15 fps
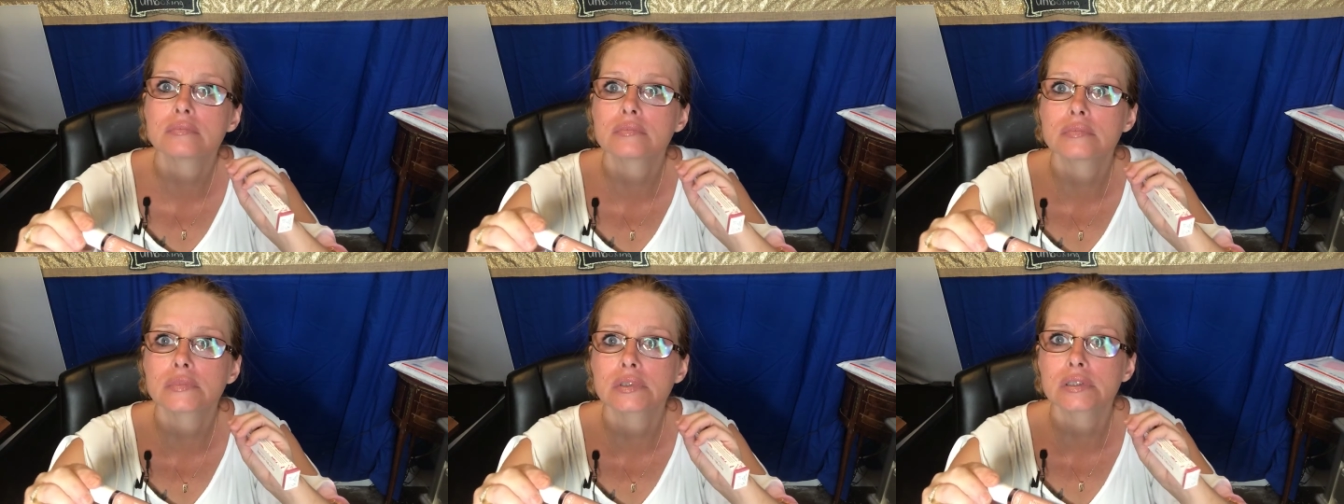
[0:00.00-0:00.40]

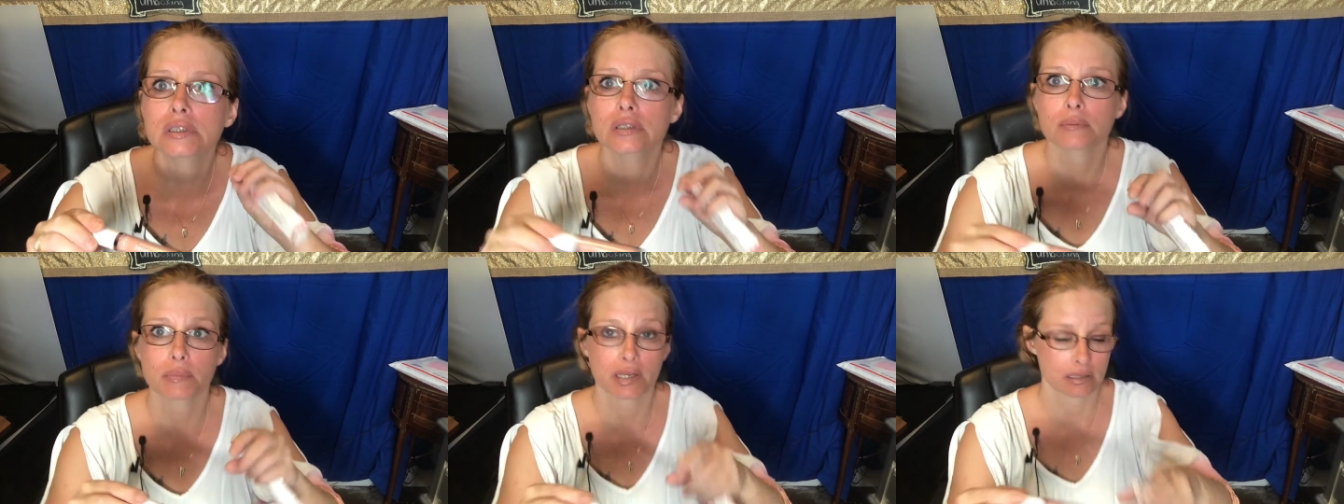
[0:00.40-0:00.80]
And mm, it's
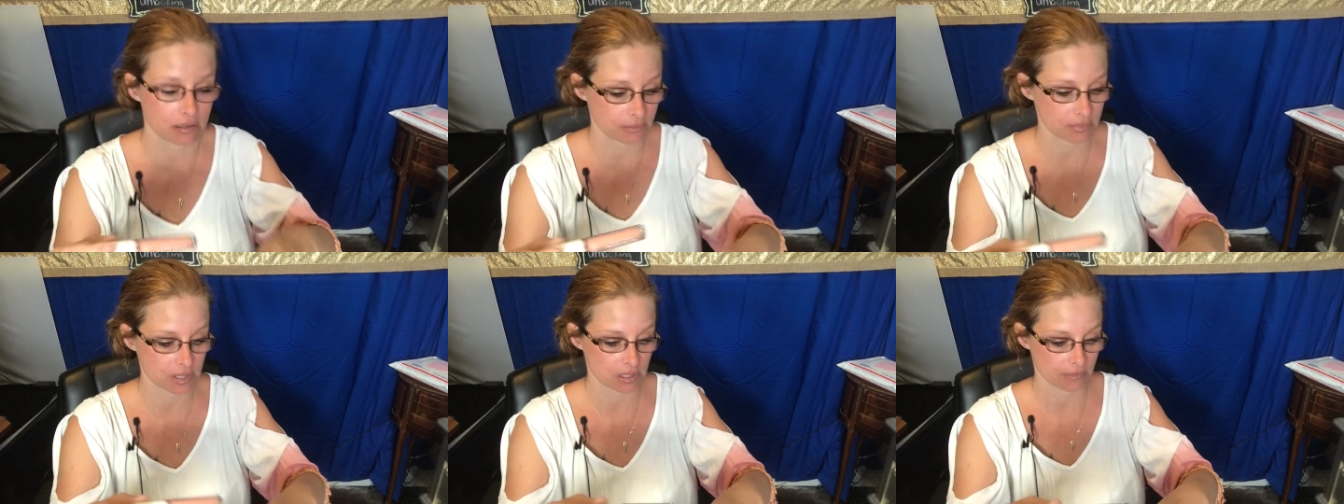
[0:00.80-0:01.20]
on my
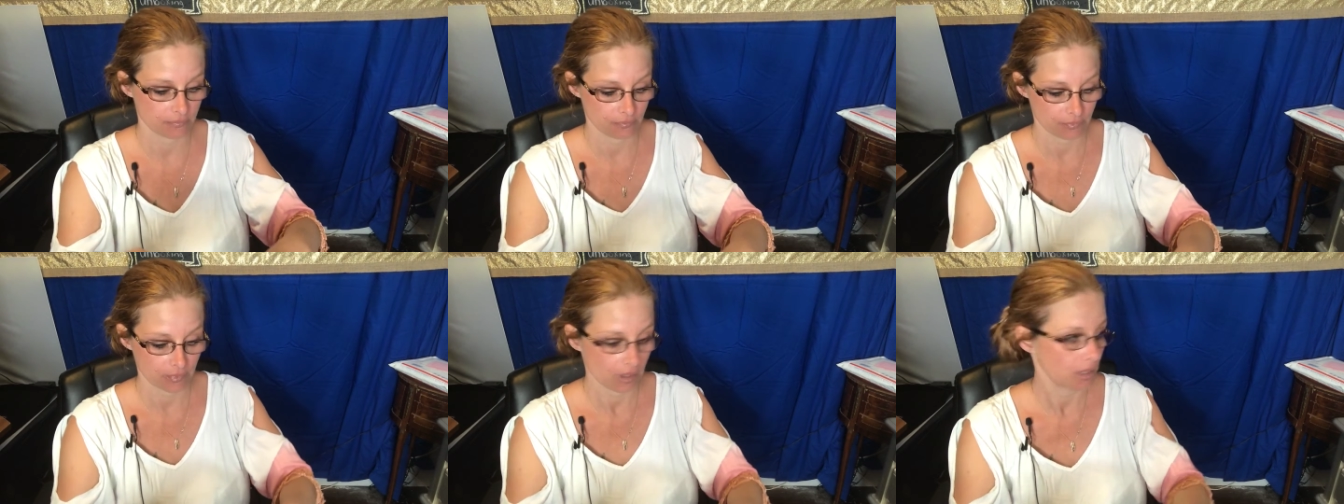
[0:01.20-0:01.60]
lips.
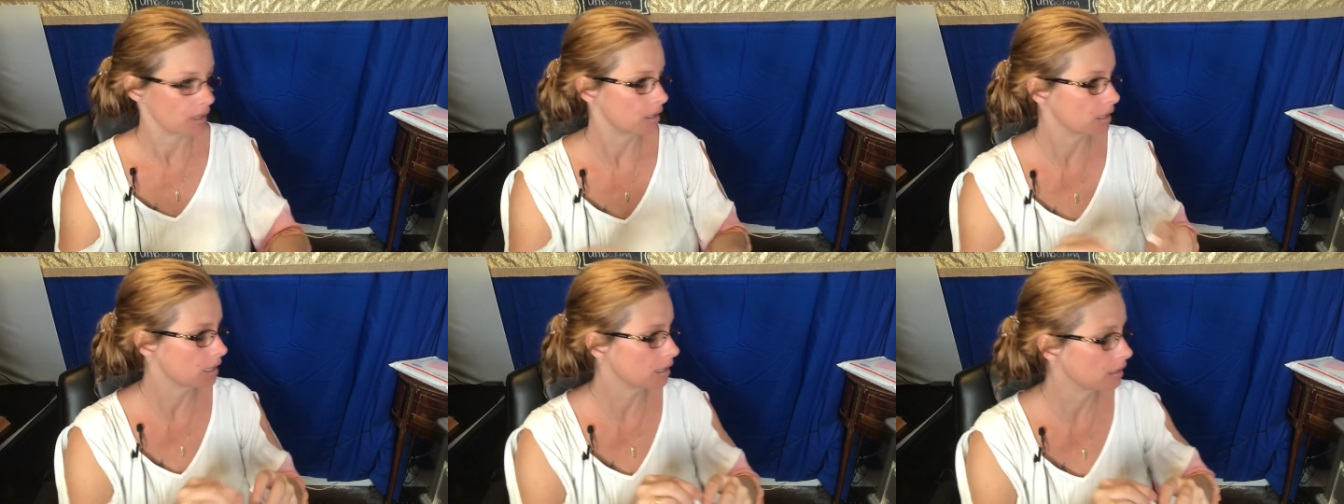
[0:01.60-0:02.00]

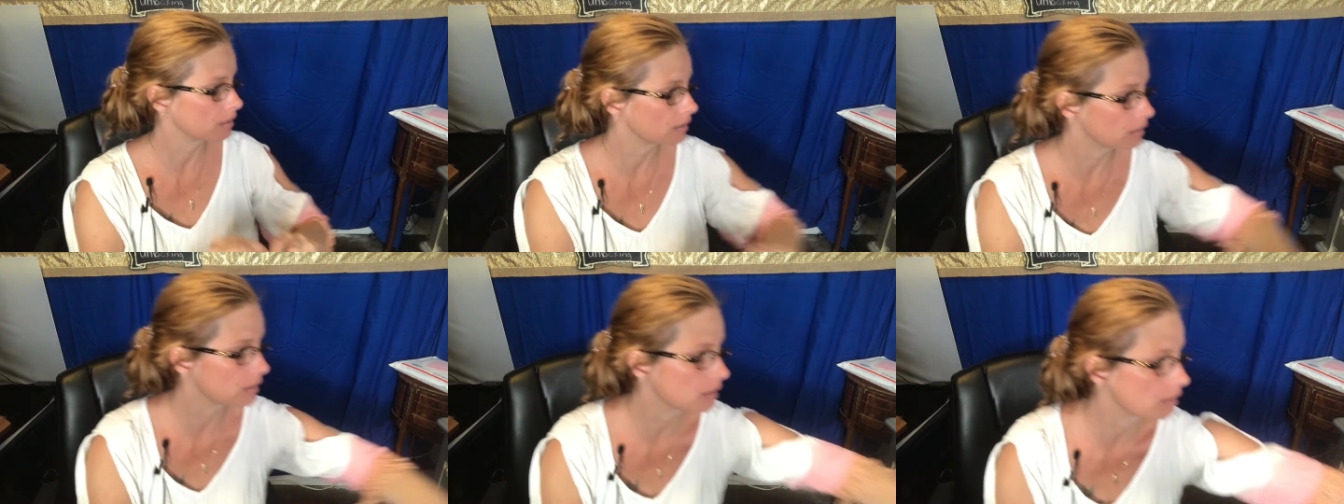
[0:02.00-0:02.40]

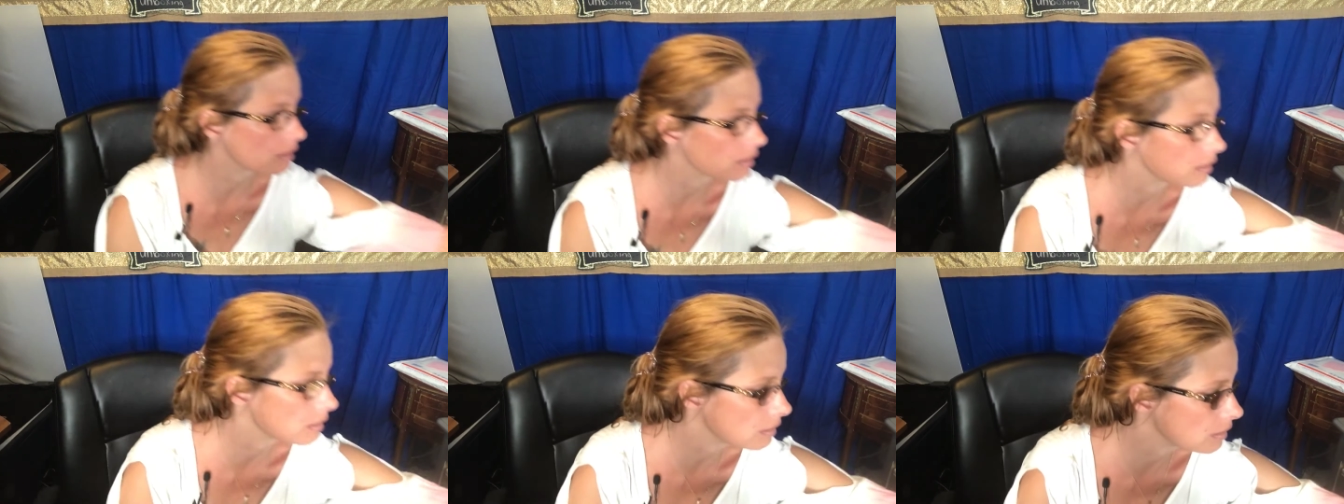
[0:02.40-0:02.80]
And
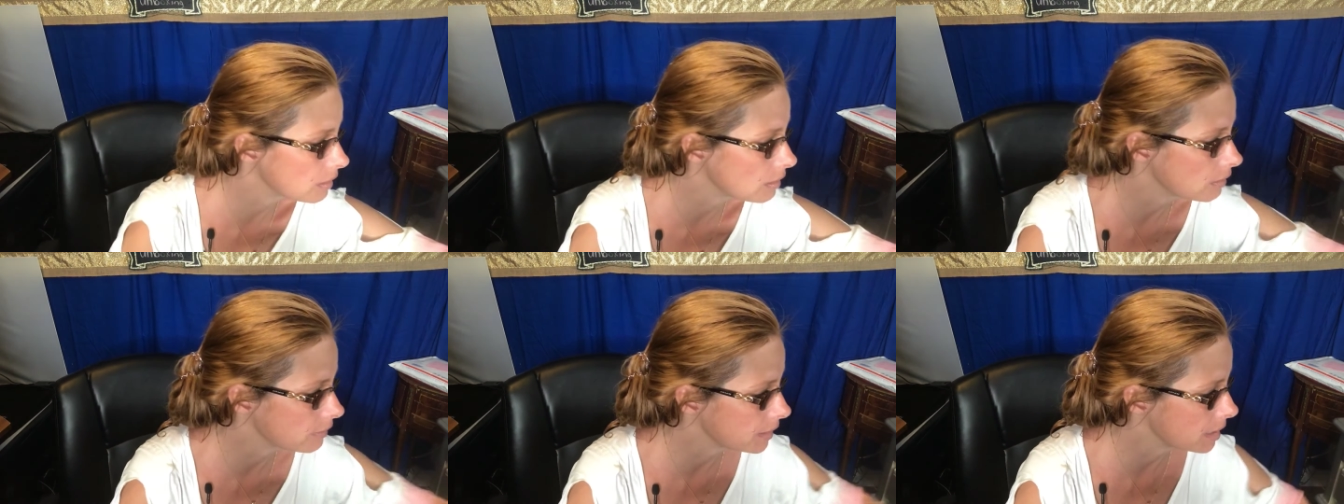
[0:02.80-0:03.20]

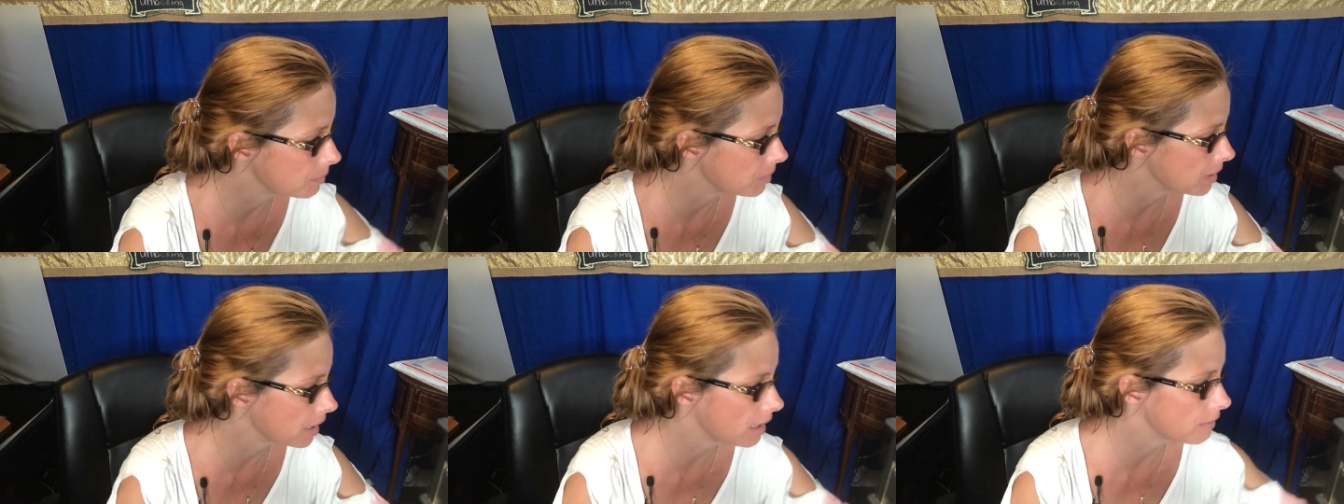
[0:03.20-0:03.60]
keep
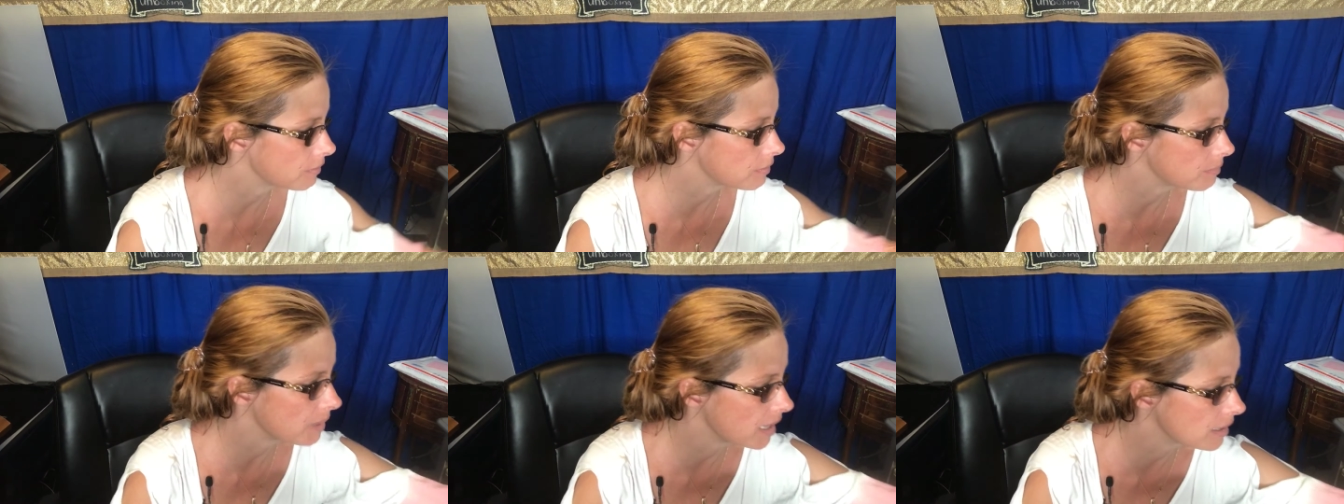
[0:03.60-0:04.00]
it
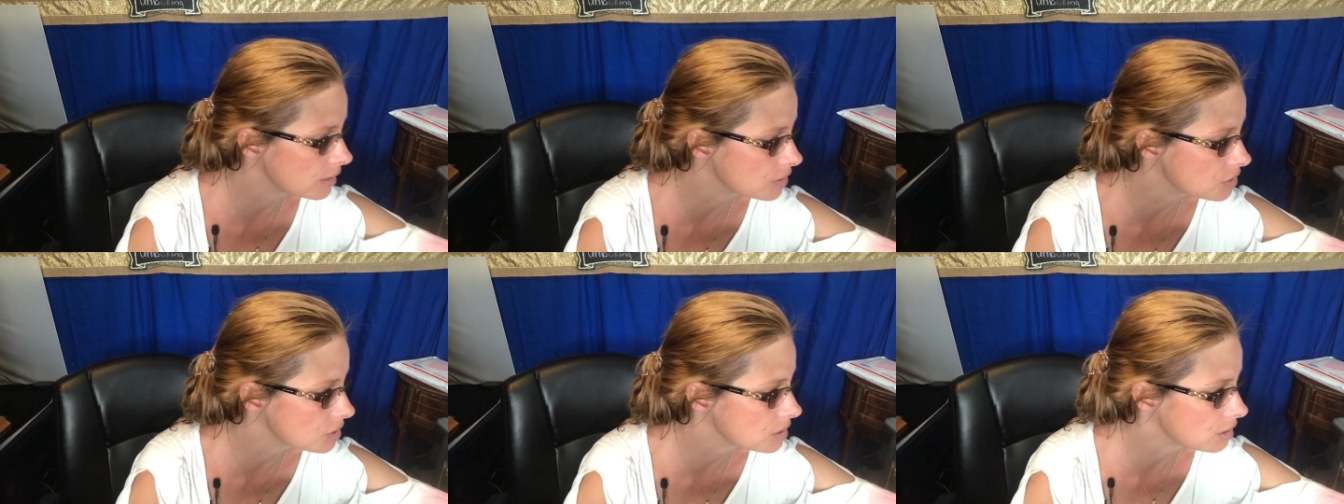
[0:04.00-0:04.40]
out
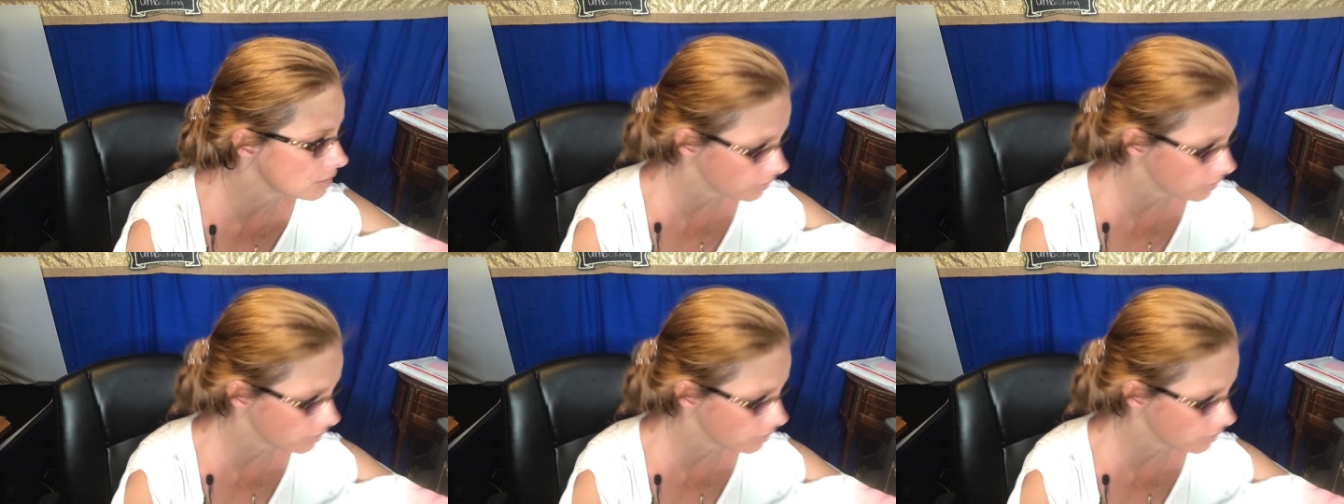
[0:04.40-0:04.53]
packaging